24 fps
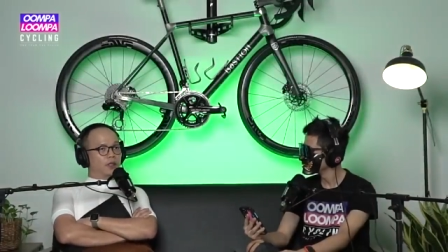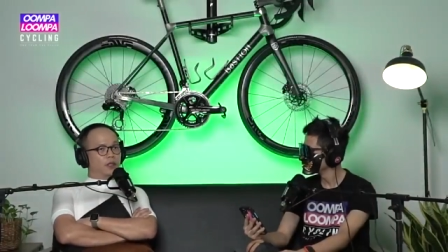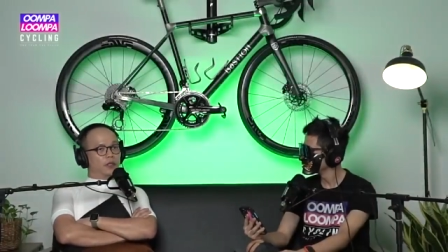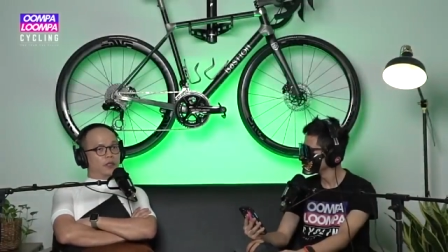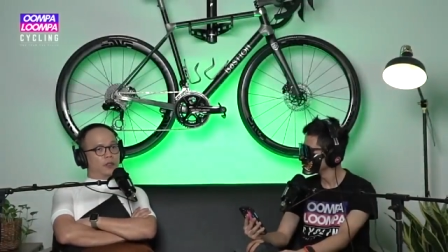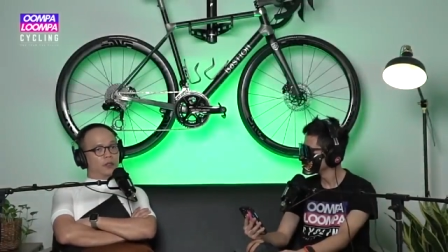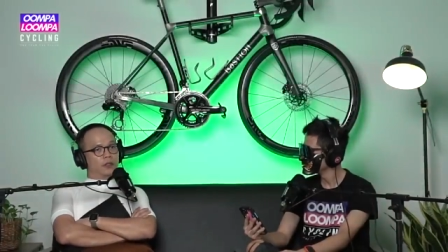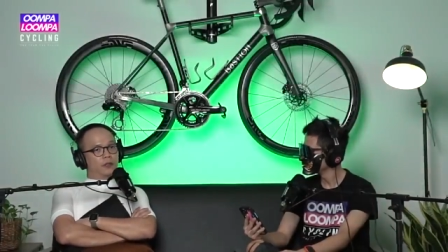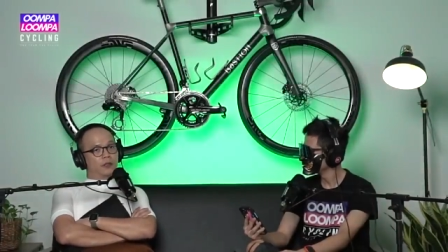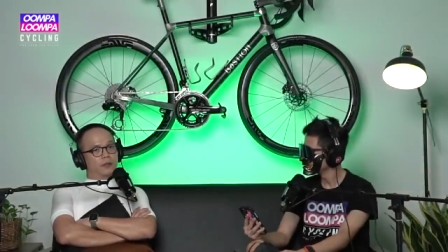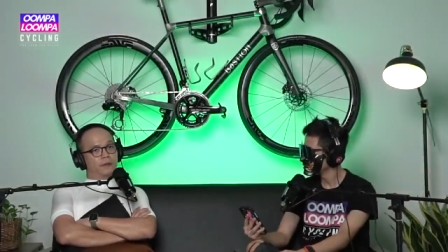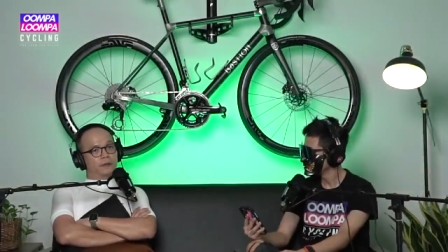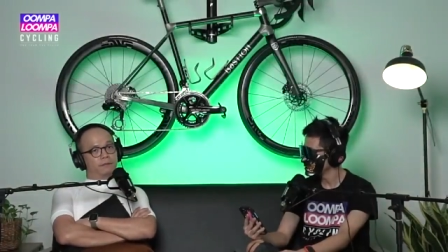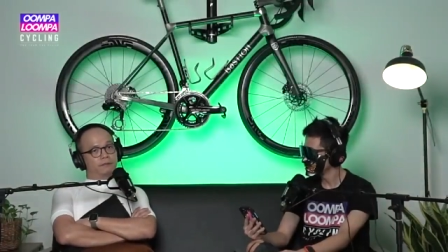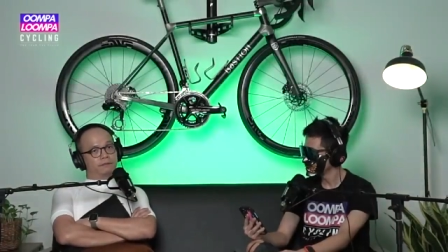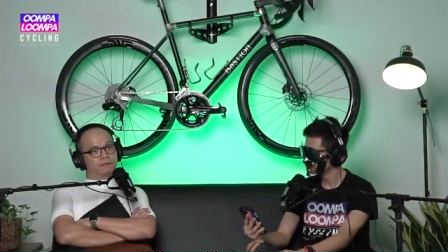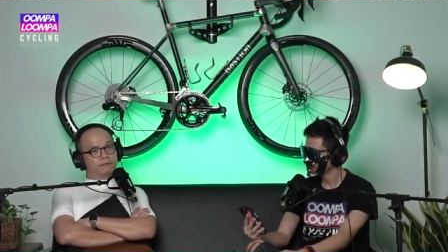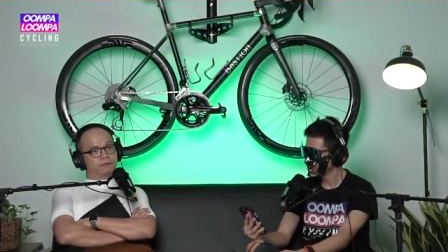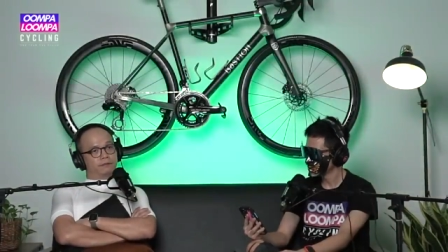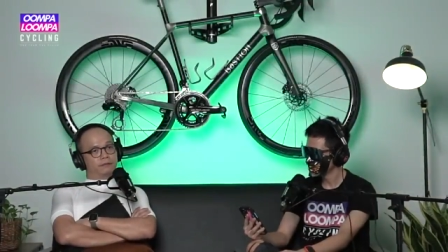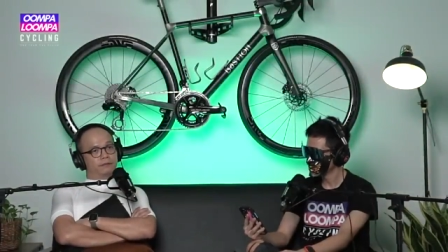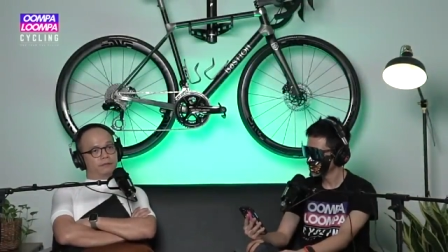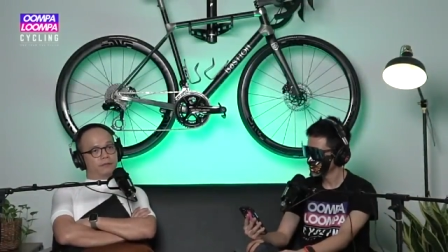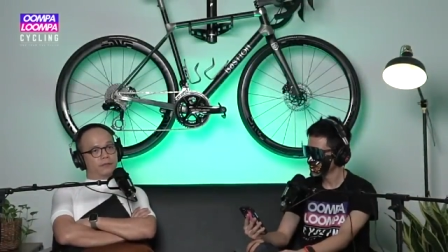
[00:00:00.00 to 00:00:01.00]
Uh,
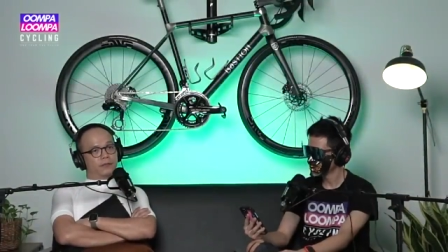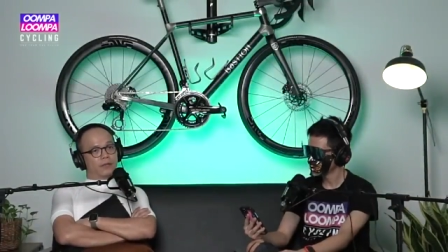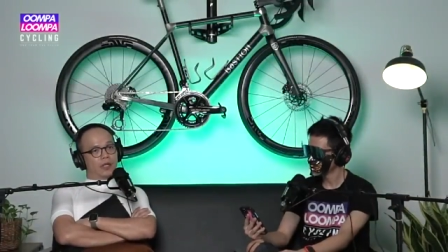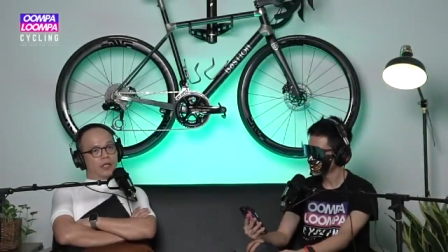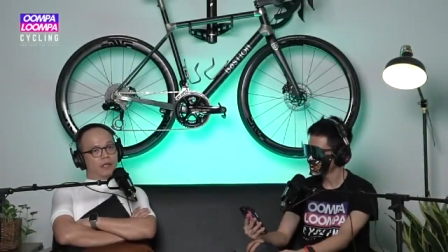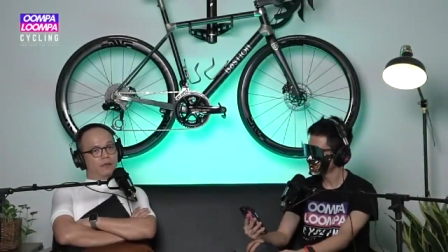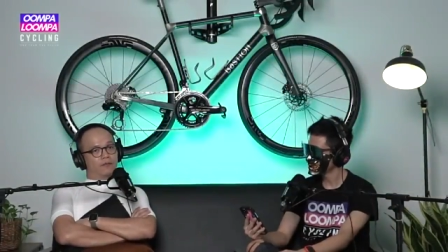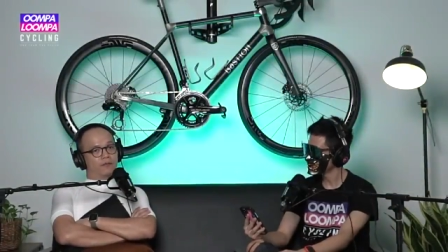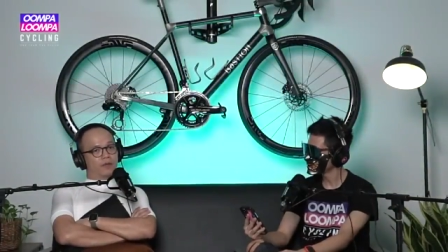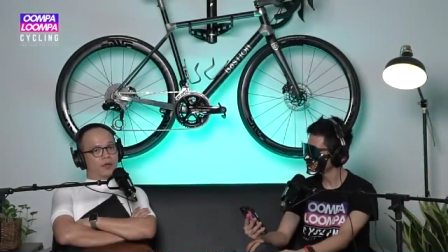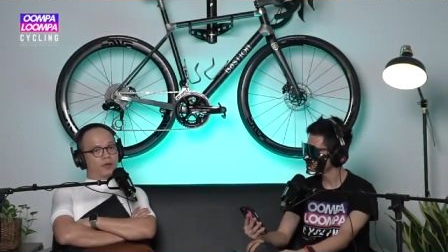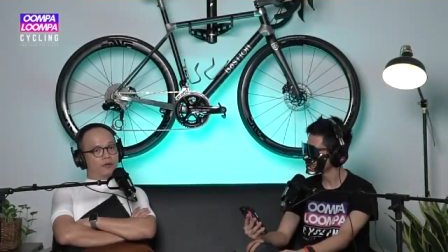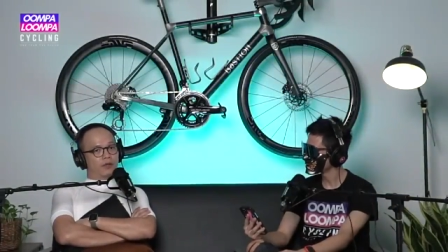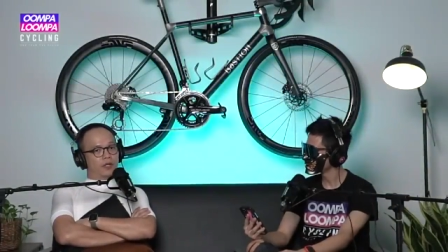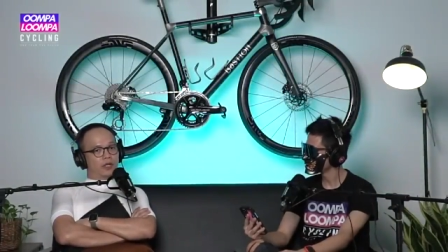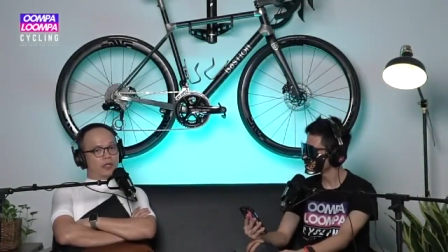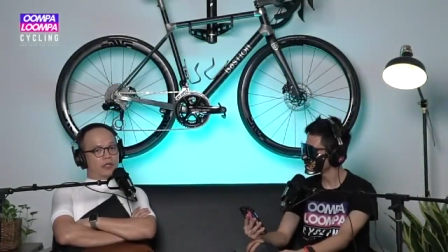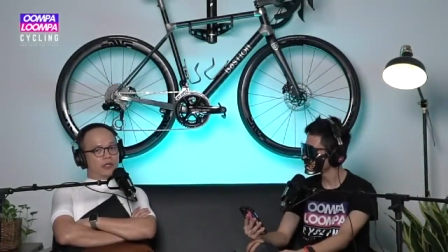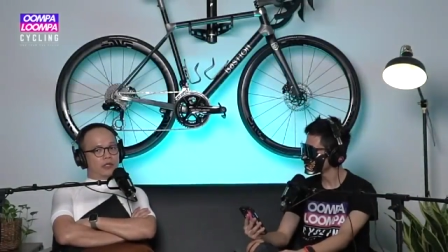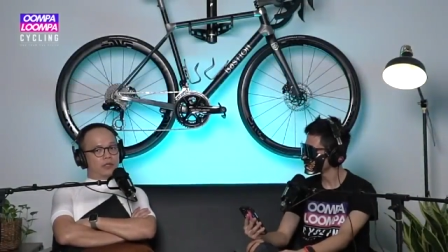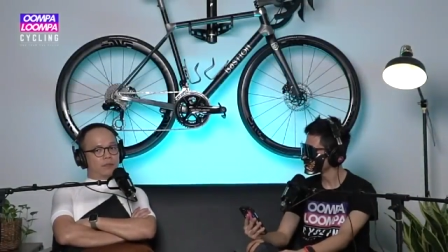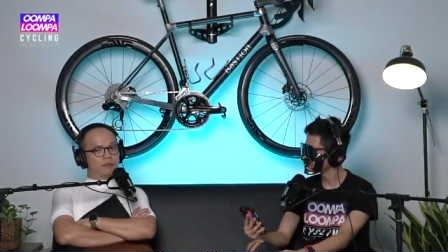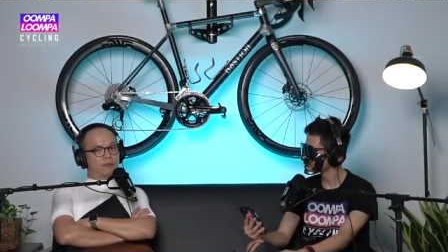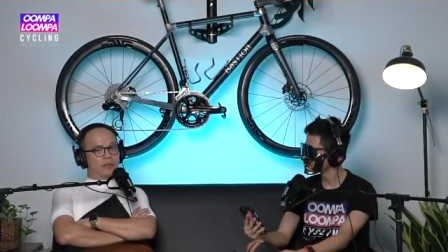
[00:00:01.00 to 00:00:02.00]
a very
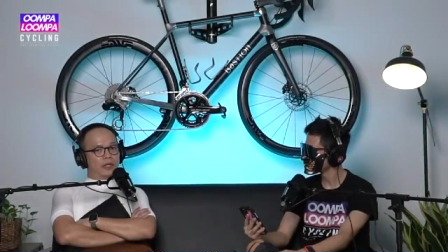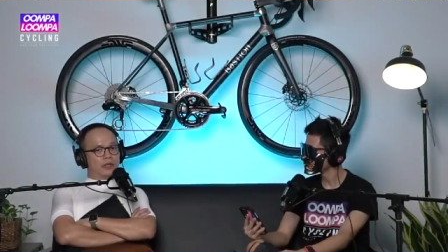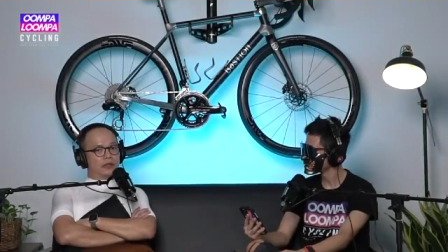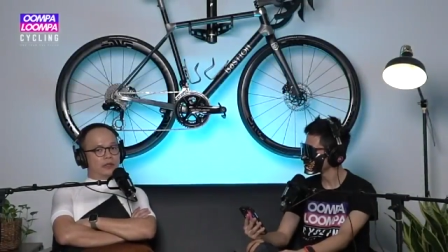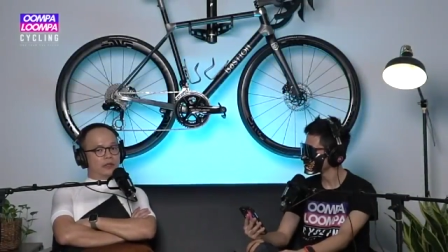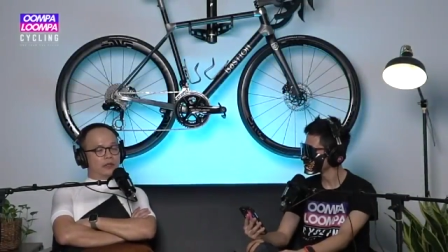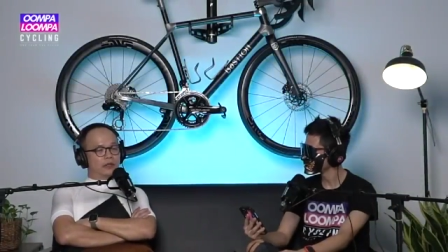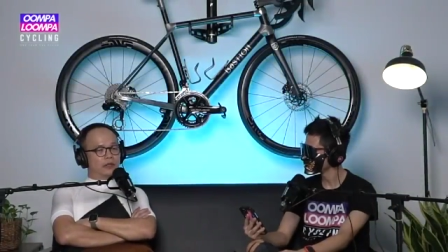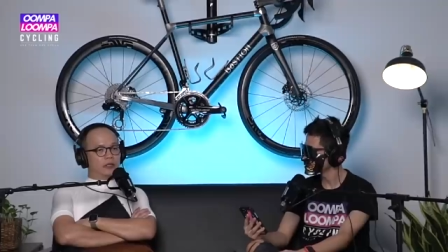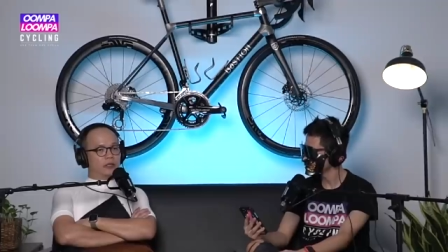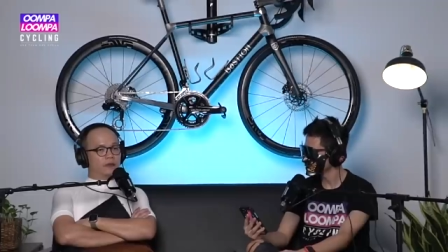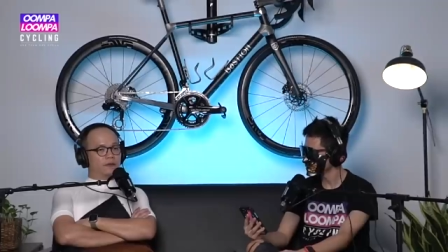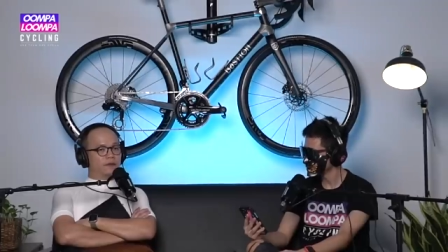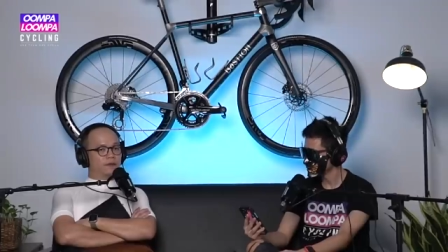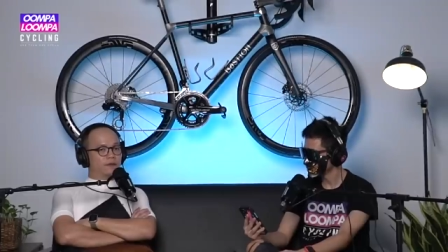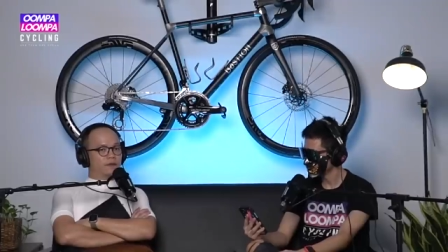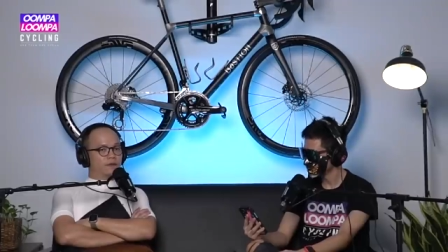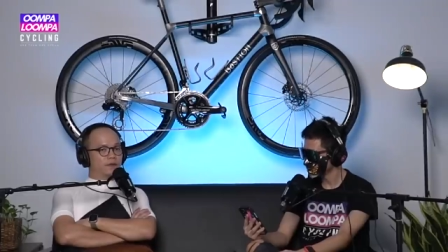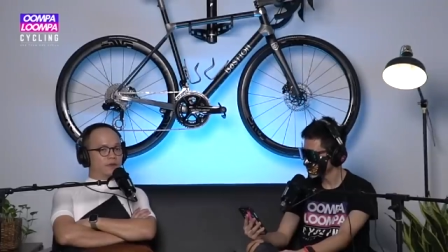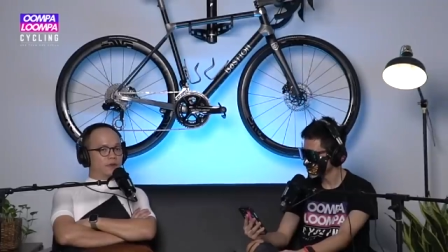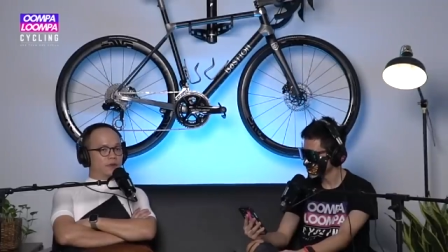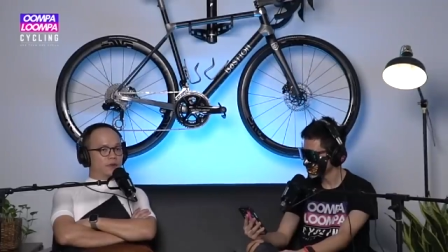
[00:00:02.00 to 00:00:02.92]
expensive